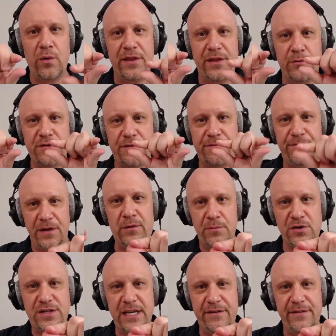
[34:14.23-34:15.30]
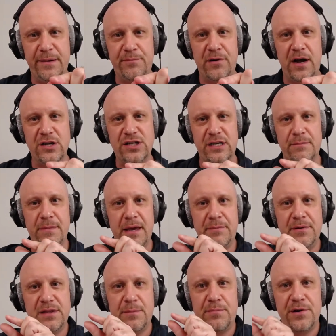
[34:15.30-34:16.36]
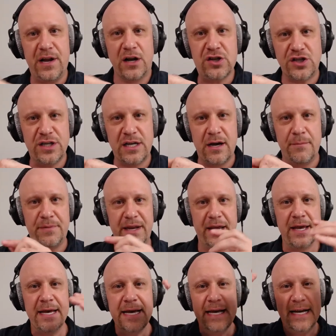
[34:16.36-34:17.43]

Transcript: whether it was a film or TV project, maybe the production company.